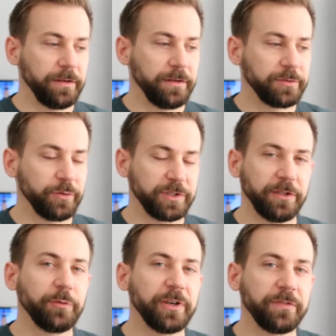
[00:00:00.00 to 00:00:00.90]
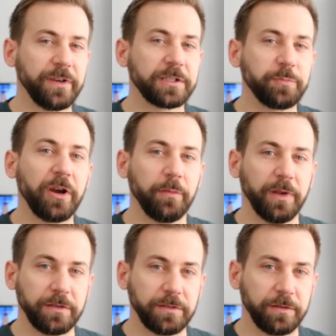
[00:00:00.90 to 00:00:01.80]
So it's a little bit of an
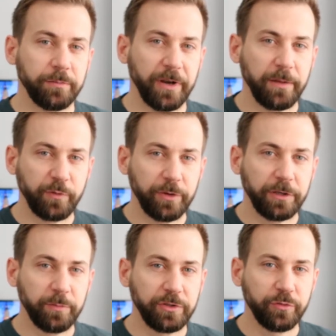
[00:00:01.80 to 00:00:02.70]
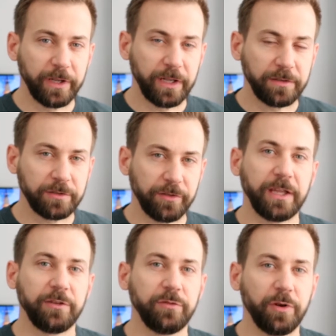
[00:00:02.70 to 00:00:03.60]
experiment, but I'm going to be doing it so
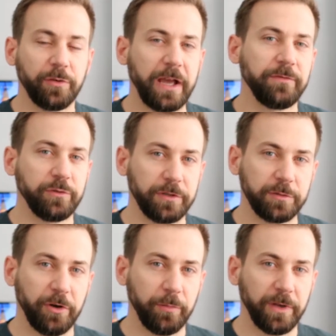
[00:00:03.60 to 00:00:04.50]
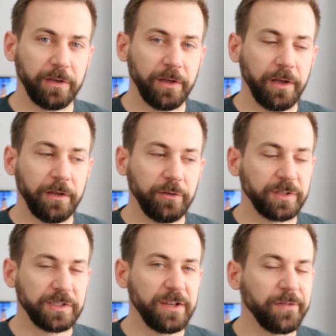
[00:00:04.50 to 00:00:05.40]
that you don't have to experiment. You
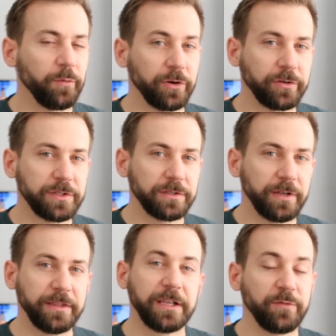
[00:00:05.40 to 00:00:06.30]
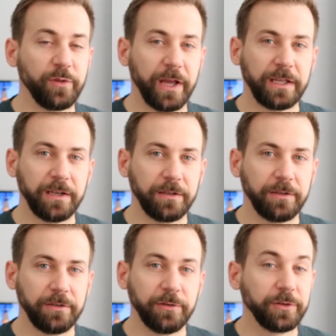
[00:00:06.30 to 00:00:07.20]
can see if it works, and then if you like it,
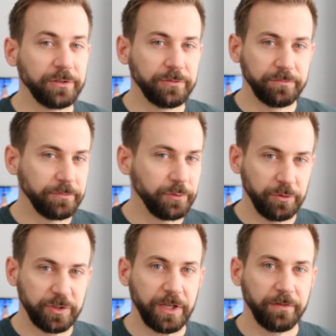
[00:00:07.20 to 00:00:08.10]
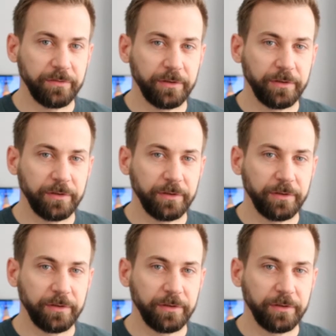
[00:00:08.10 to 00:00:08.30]
you can do it yourself.